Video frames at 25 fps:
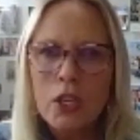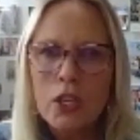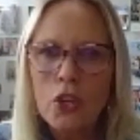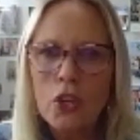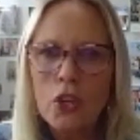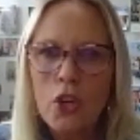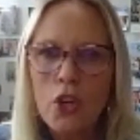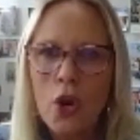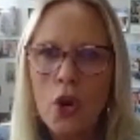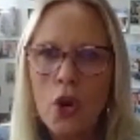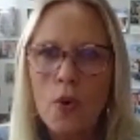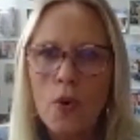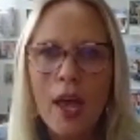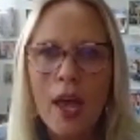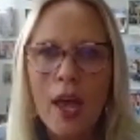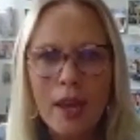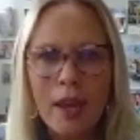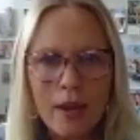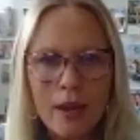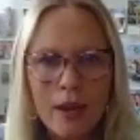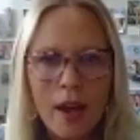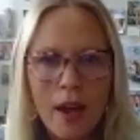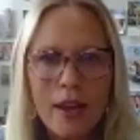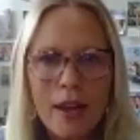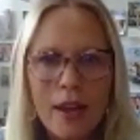
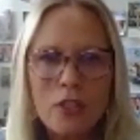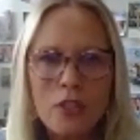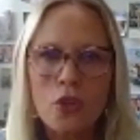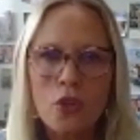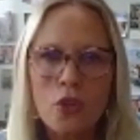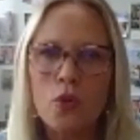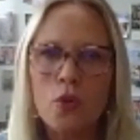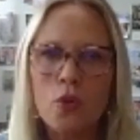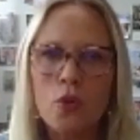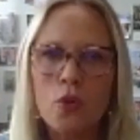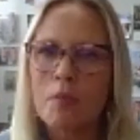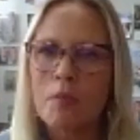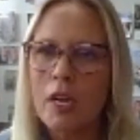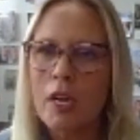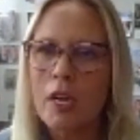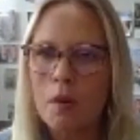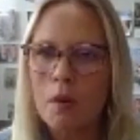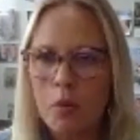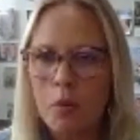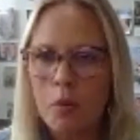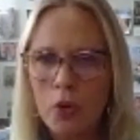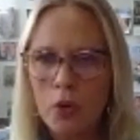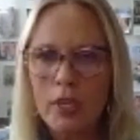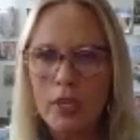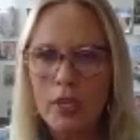hey guys, you can pick a
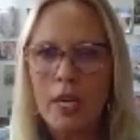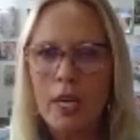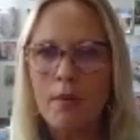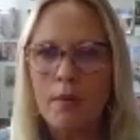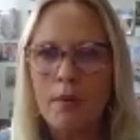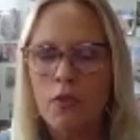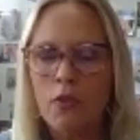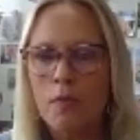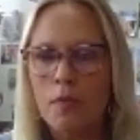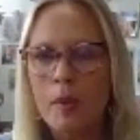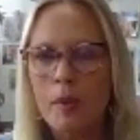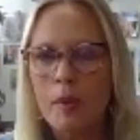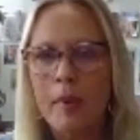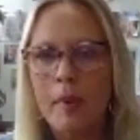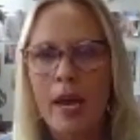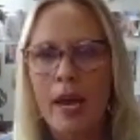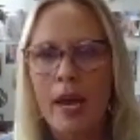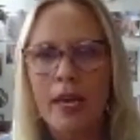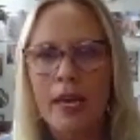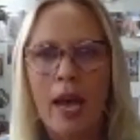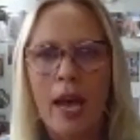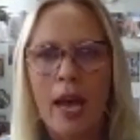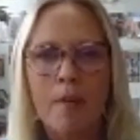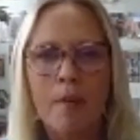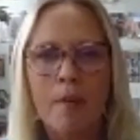board game from the
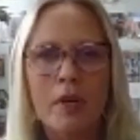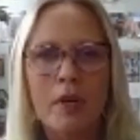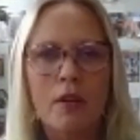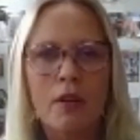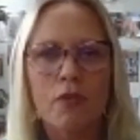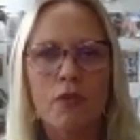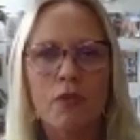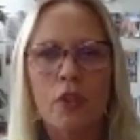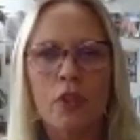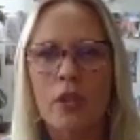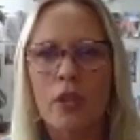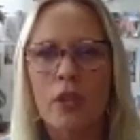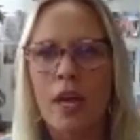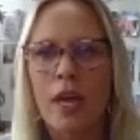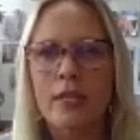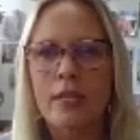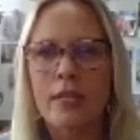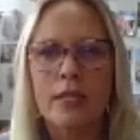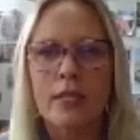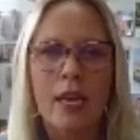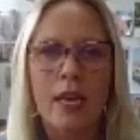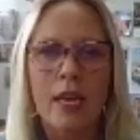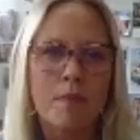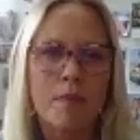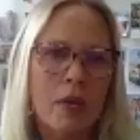back cabinet for the
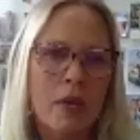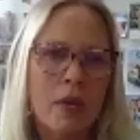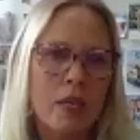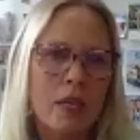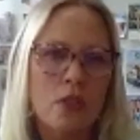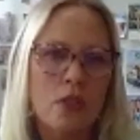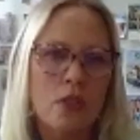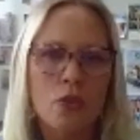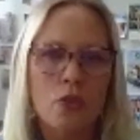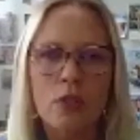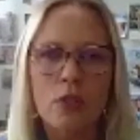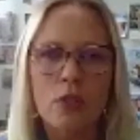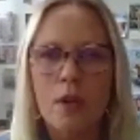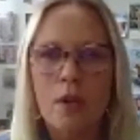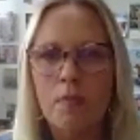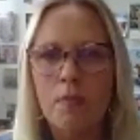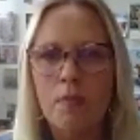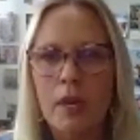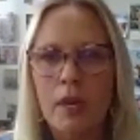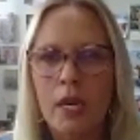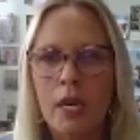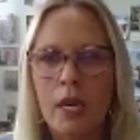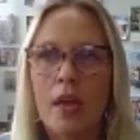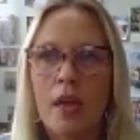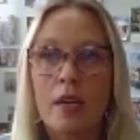last 10 minutes or
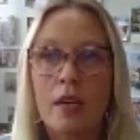something.